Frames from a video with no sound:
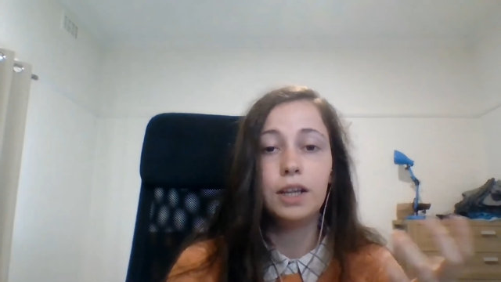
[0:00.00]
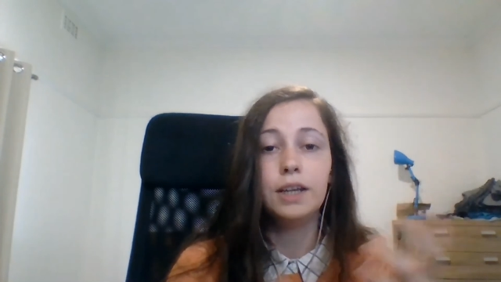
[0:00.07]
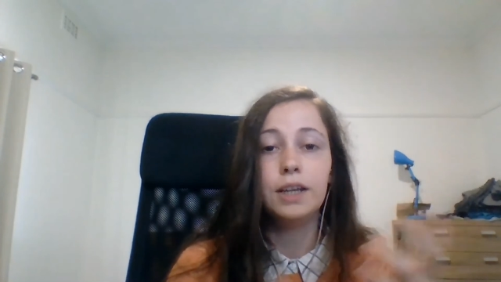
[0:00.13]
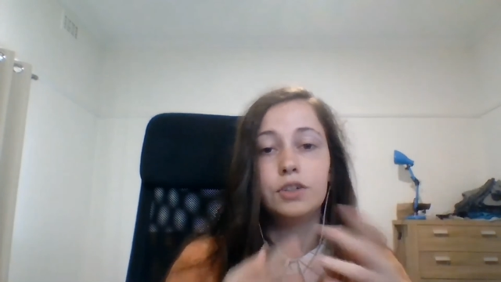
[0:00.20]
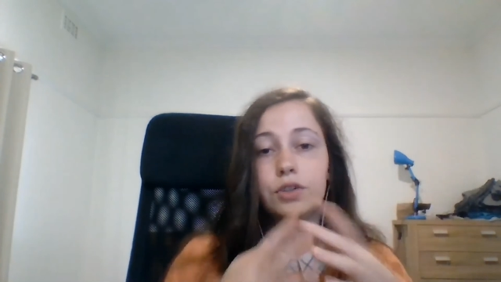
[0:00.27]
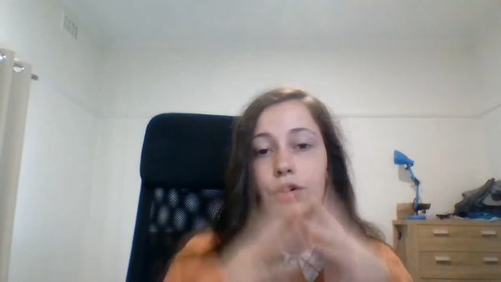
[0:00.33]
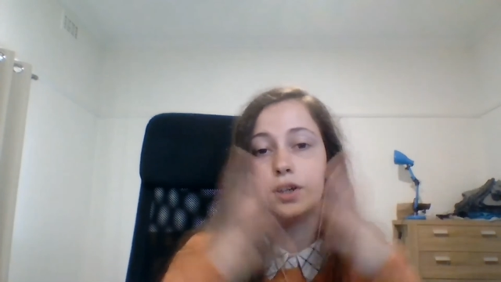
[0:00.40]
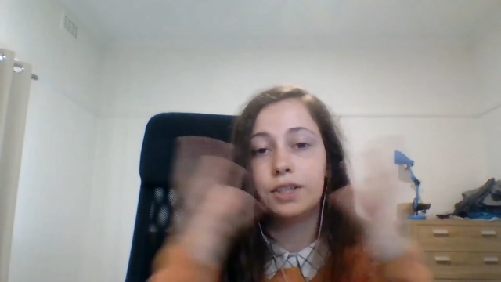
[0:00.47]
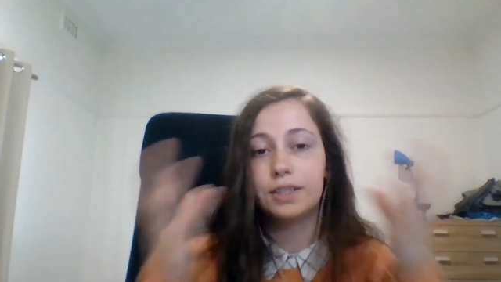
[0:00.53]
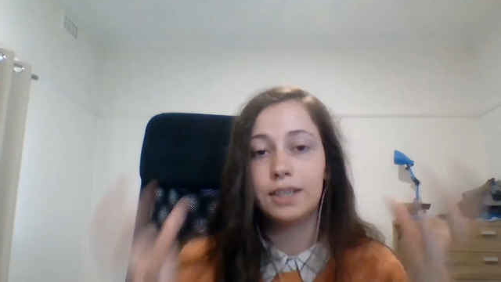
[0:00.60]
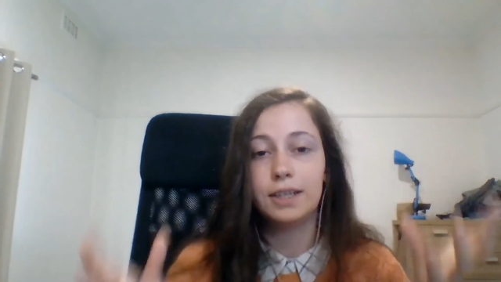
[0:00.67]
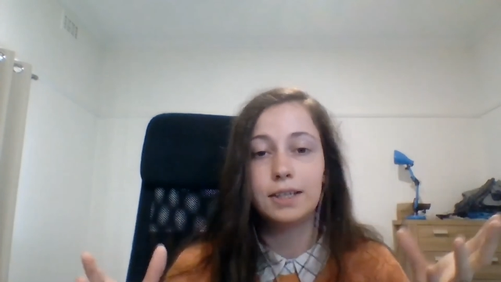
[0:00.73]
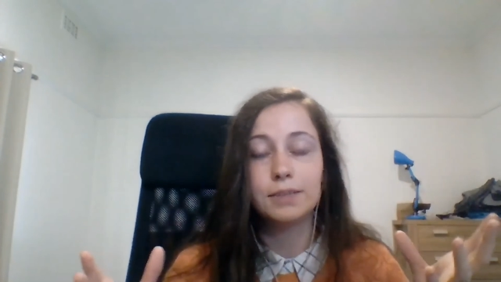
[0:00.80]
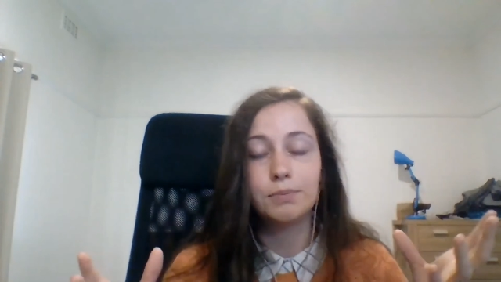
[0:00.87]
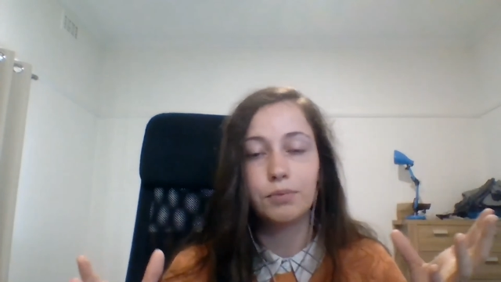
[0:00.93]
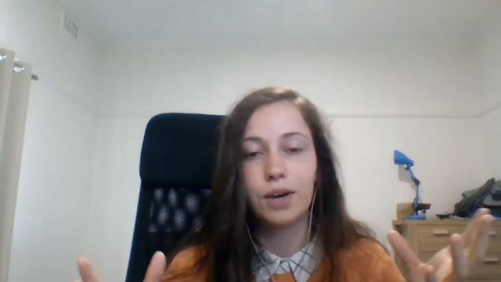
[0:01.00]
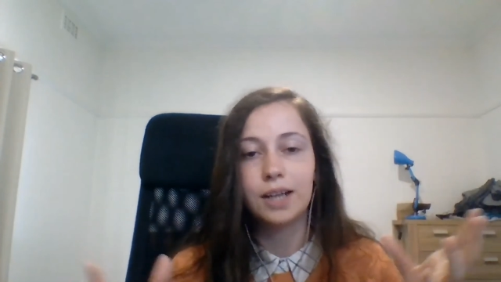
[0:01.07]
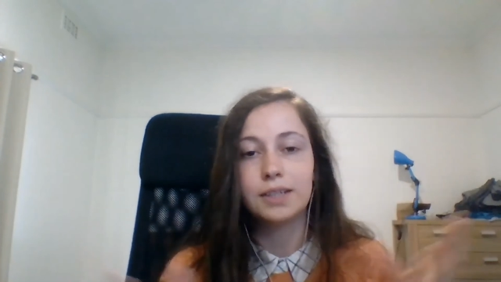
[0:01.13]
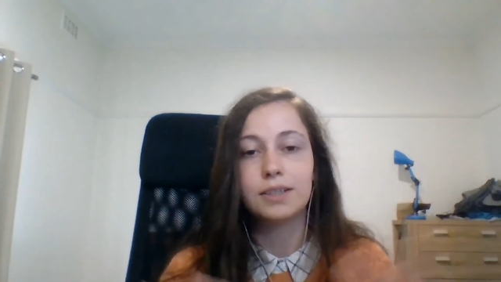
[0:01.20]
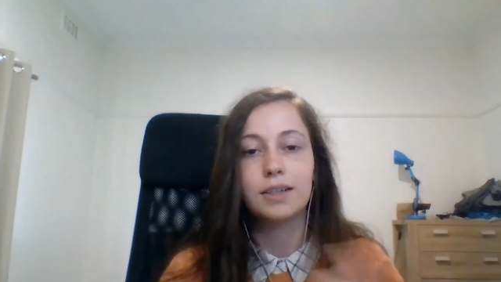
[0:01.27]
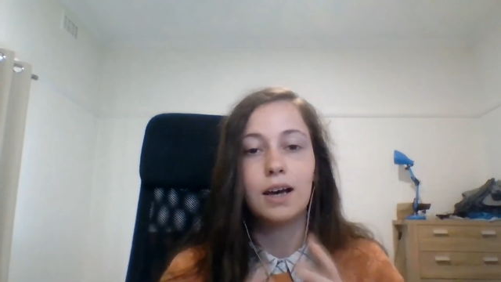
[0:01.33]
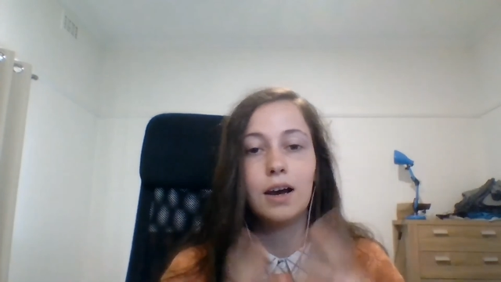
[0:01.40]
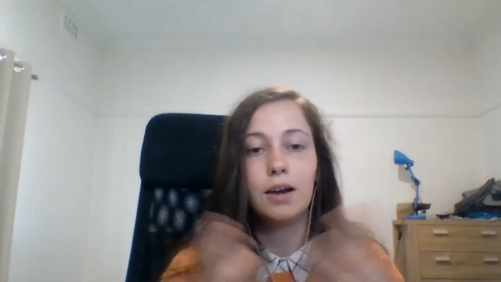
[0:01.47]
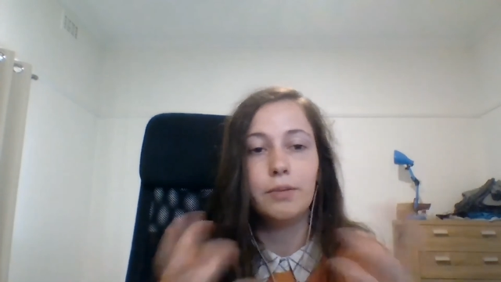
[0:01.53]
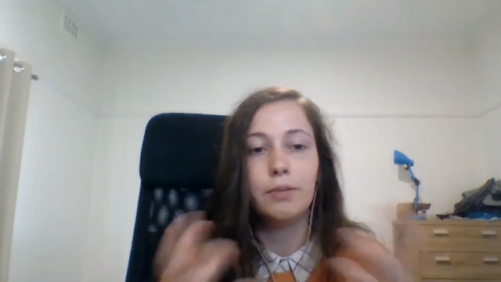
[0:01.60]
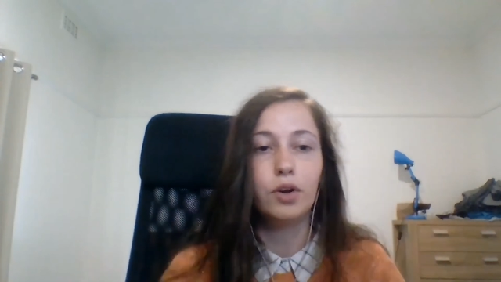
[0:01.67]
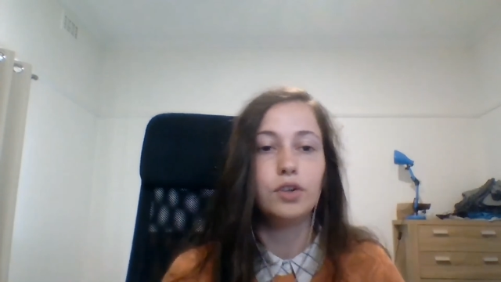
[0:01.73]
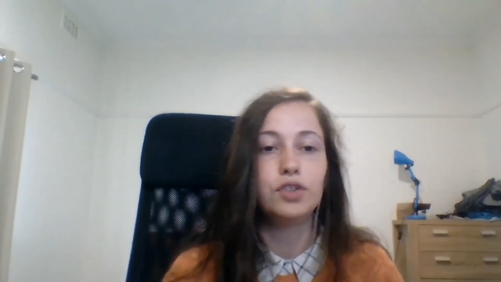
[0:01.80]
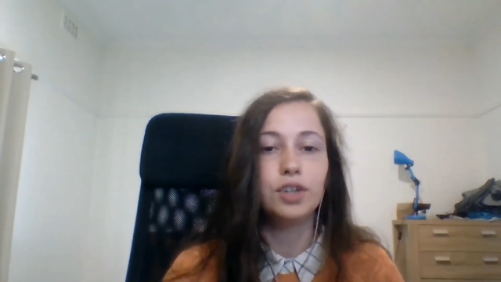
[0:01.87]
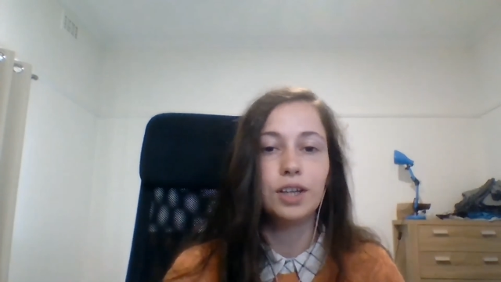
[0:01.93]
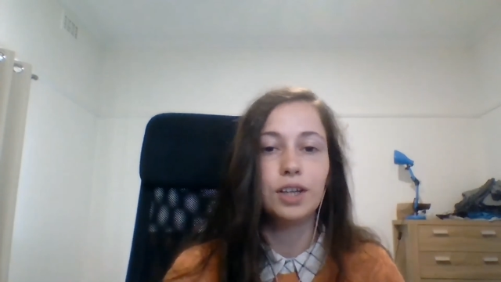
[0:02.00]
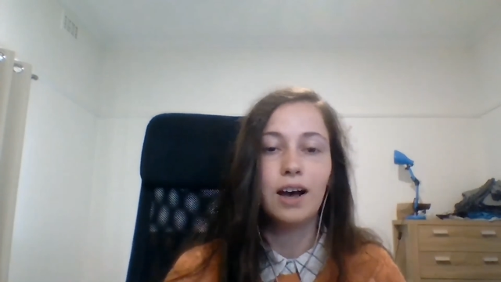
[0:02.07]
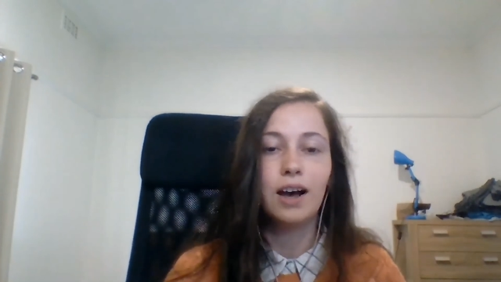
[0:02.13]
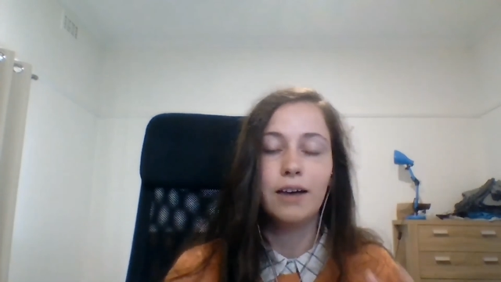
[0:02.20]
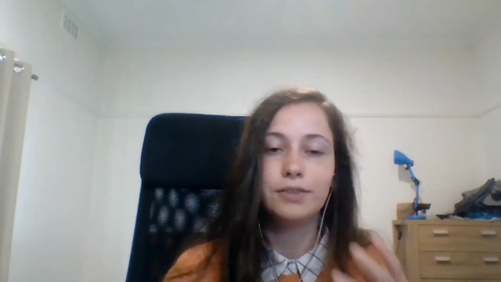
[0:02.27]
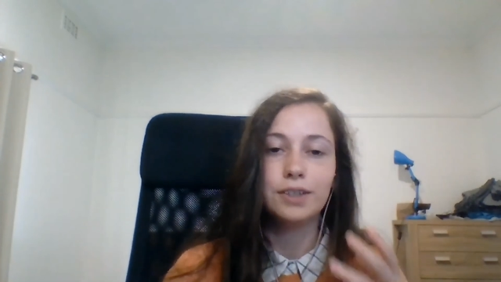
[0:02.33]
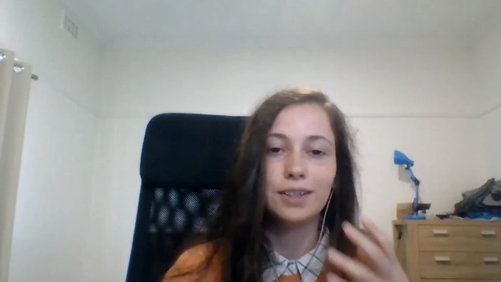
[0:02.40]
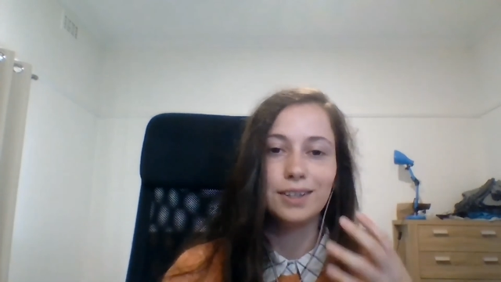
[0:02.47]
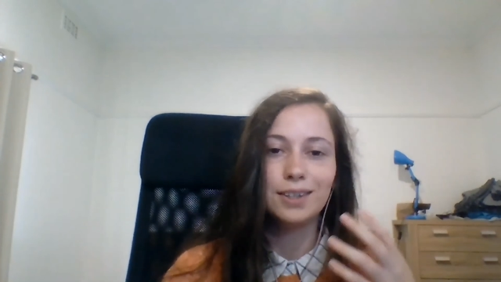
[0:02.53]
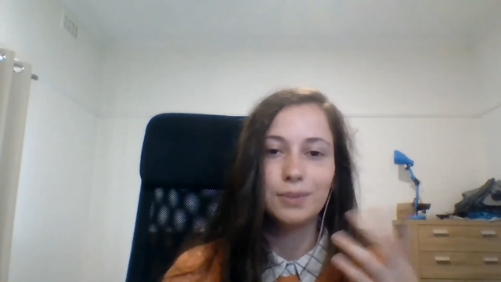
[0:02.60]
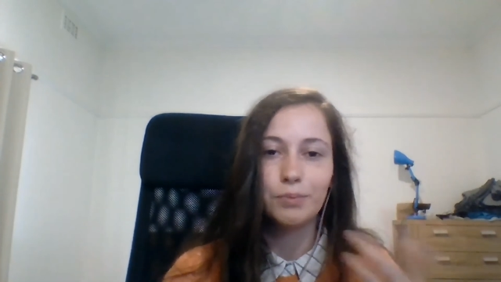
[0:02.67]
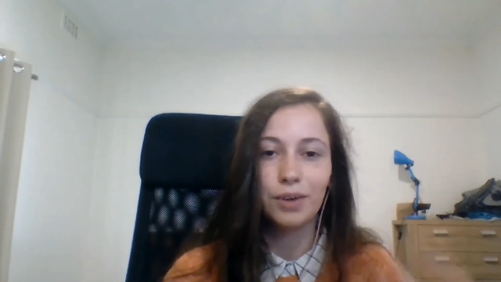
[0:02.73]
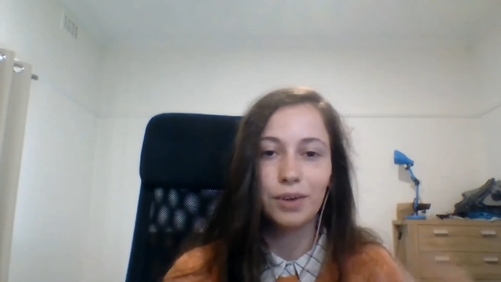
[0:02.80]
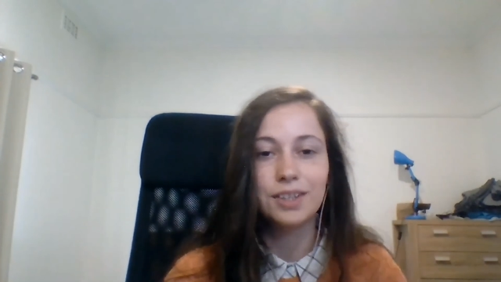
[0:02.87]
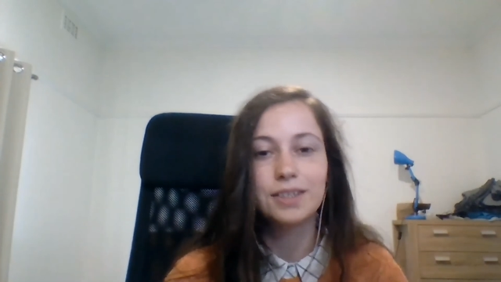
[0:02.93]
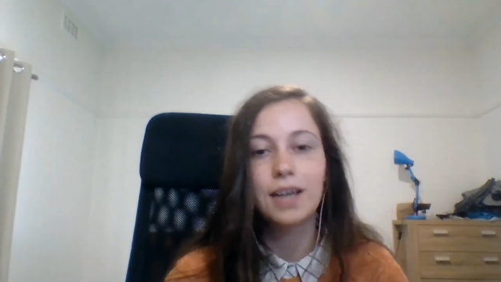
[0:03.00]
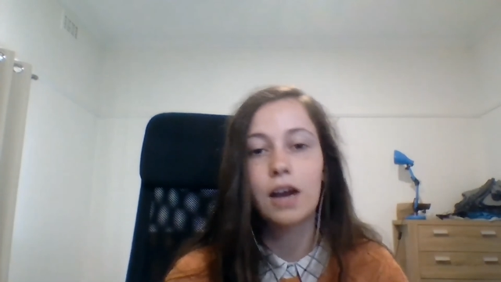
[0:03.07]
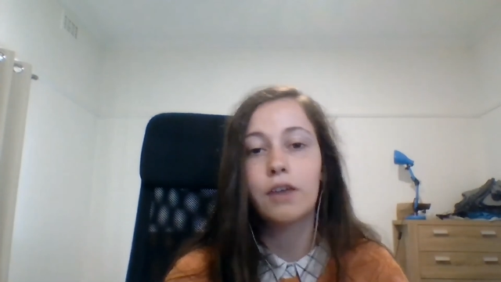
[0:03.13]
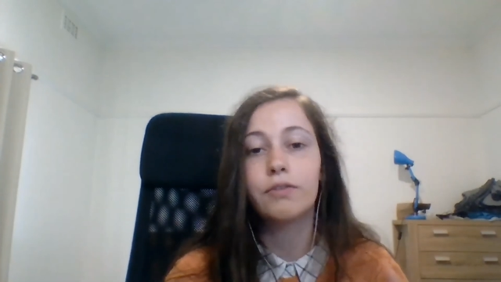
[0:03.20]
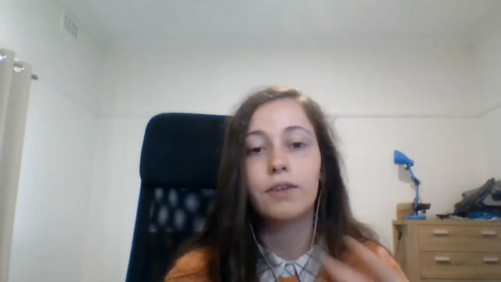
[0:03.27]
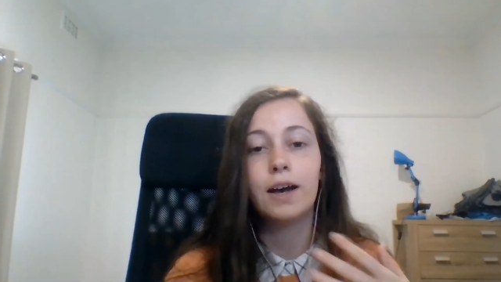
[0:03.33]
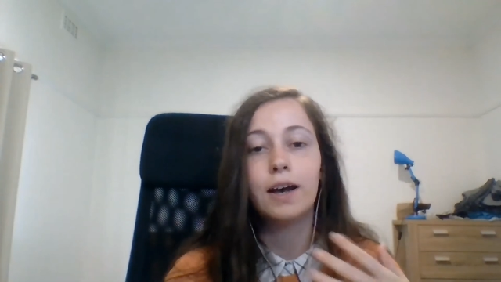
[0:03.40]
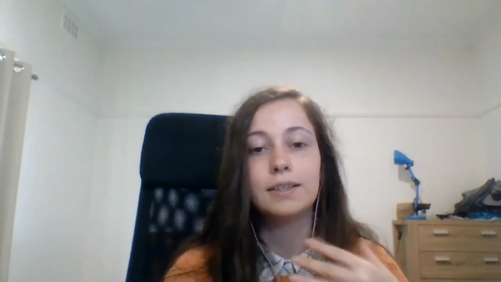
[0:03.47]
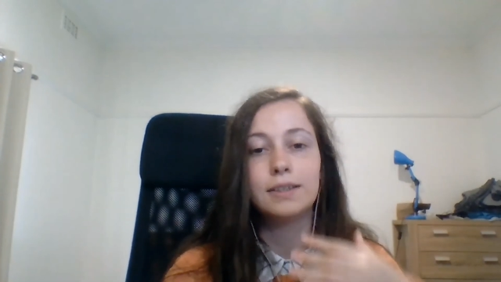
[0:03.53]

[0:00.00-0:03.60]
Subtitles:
And so to see this bright star emerging after the brother's sacrifice,